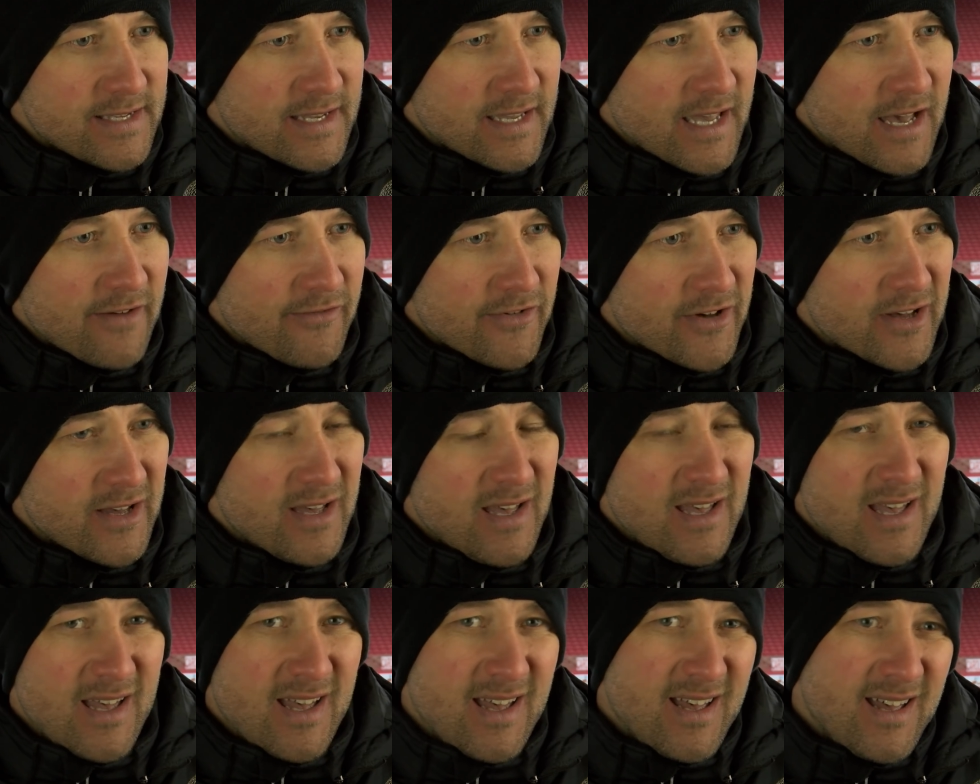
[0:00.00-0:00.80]

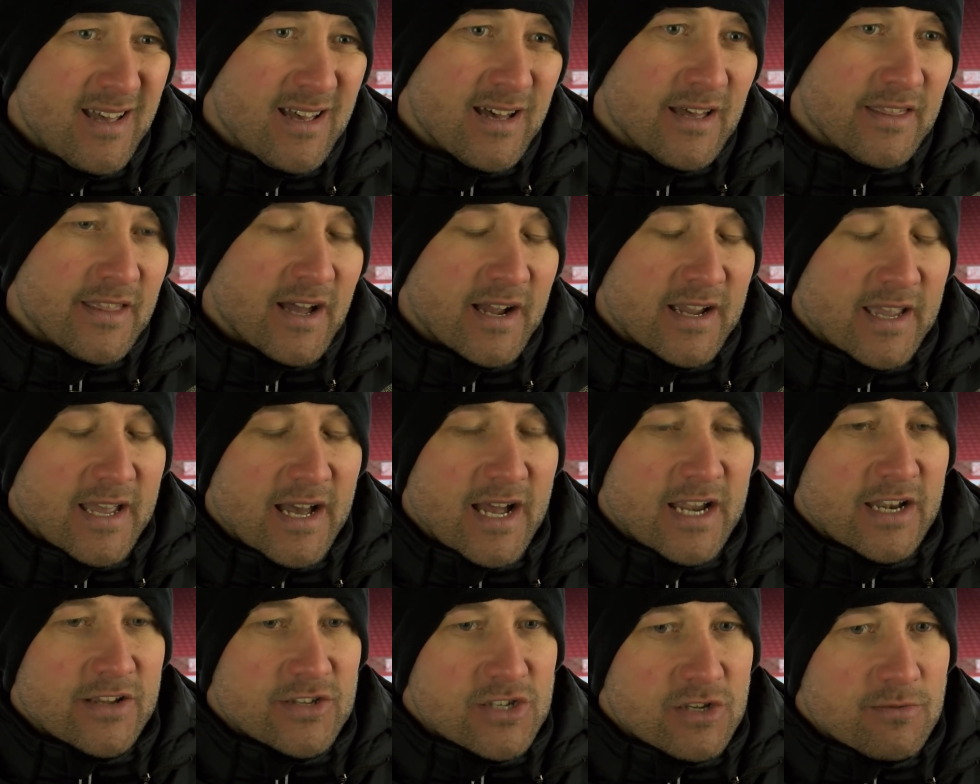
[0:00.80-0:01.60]
together, and that
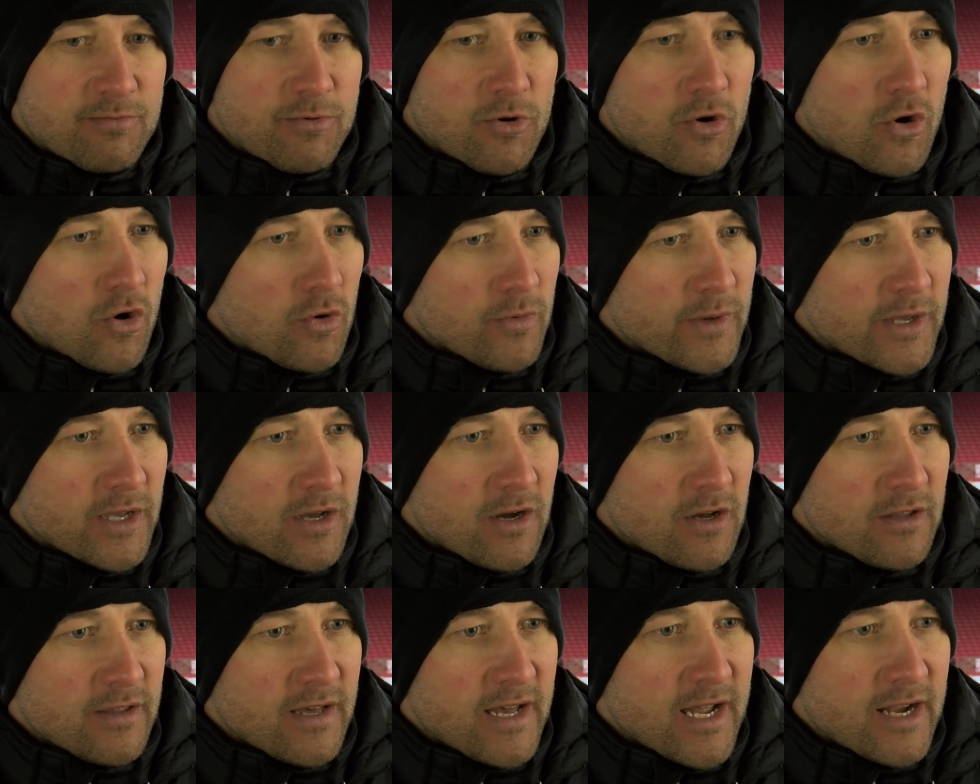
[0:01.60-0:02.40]
kind of support we
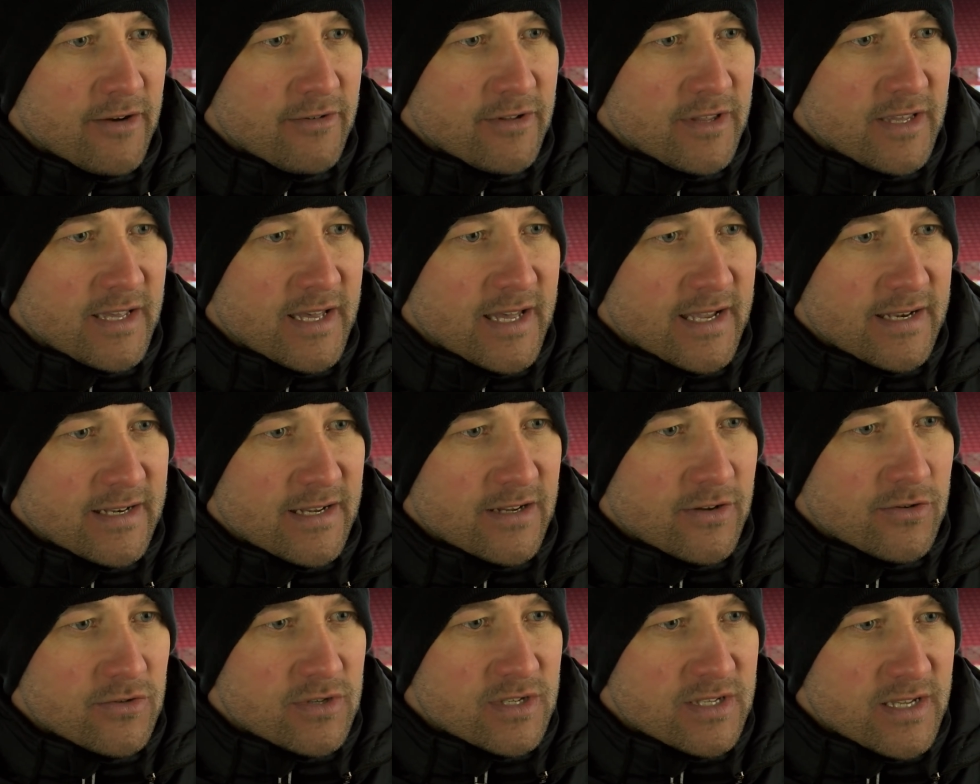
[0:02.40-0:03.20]
got there at the
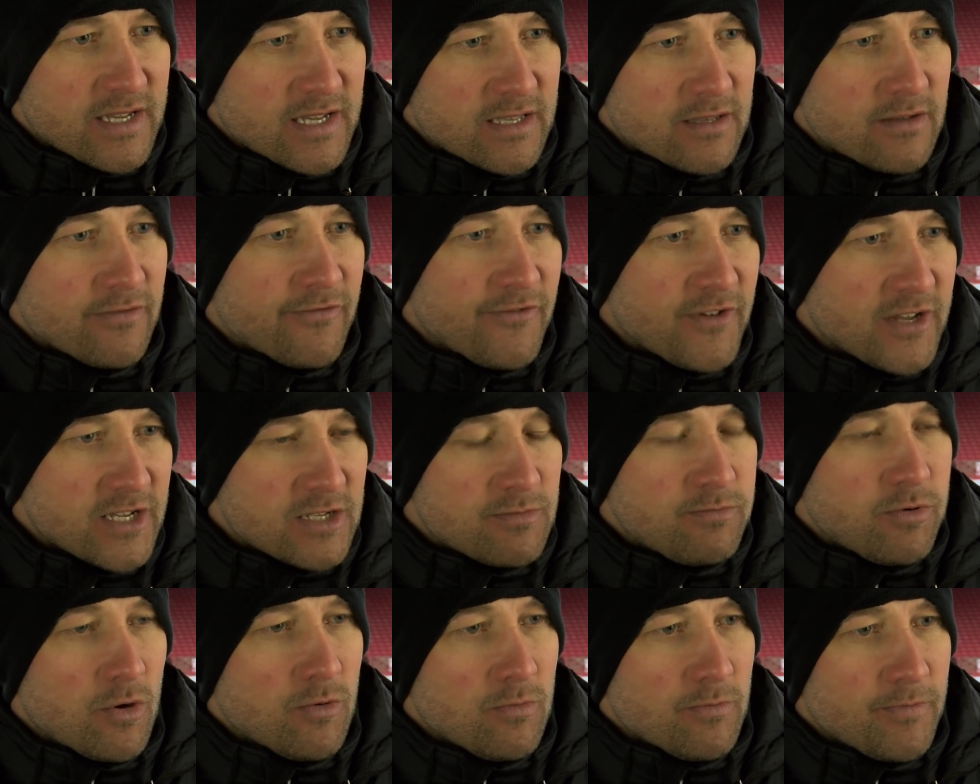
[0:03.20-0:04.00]
end, I could see the
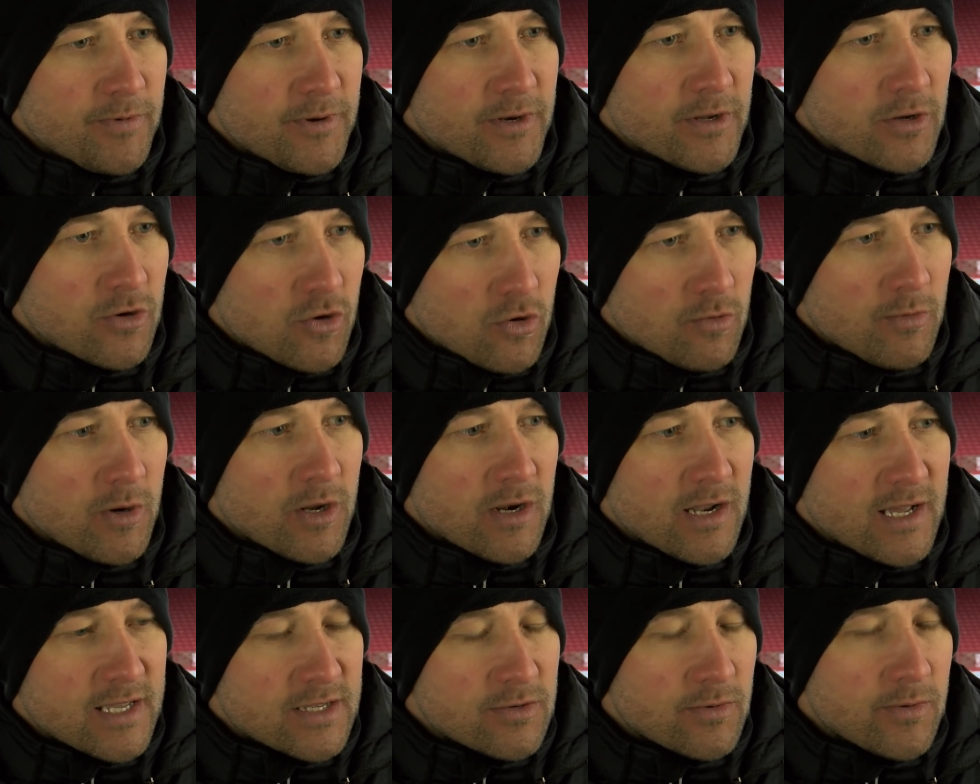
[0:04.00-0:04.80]
fist pumping and, come
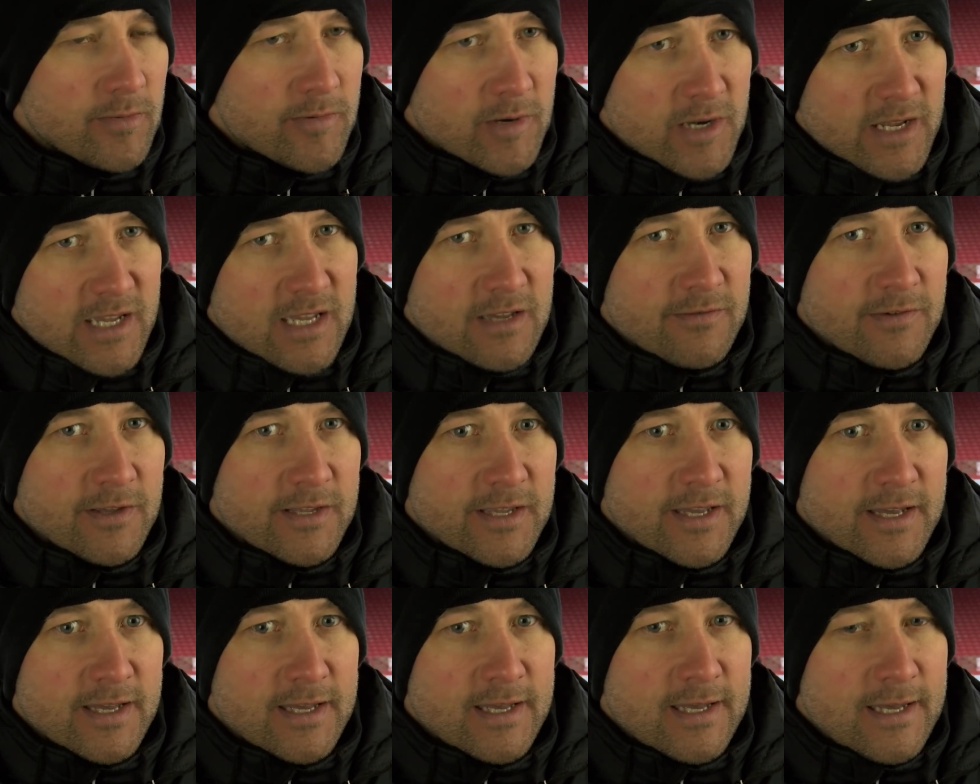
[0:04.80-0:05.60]
on, lads, we believe
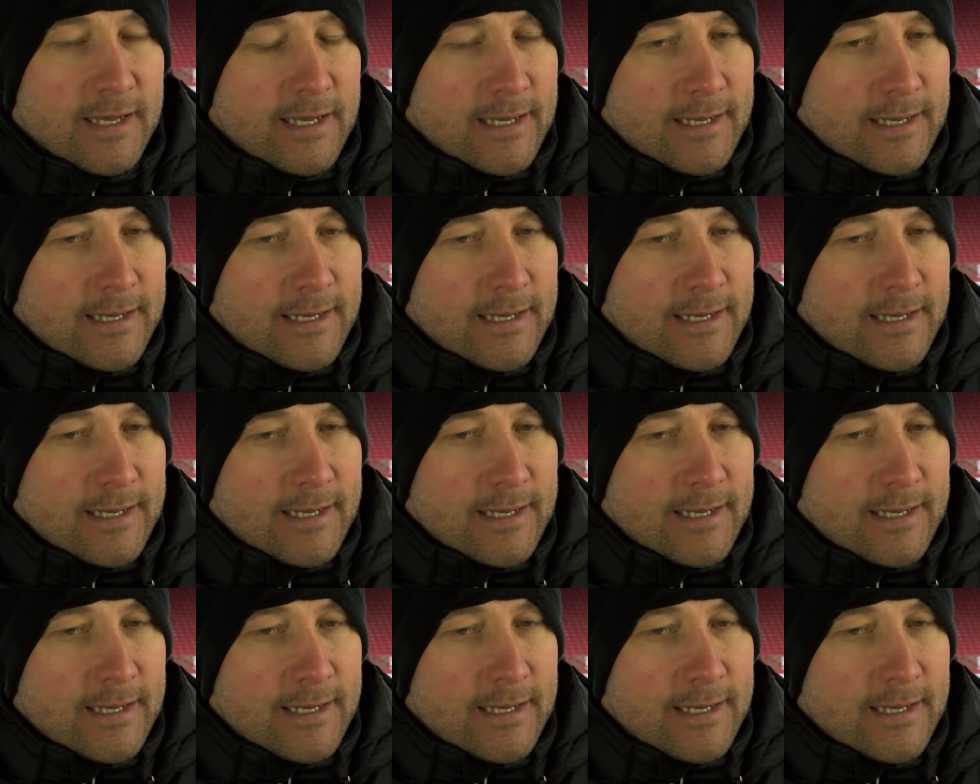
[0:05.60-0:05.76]
in you.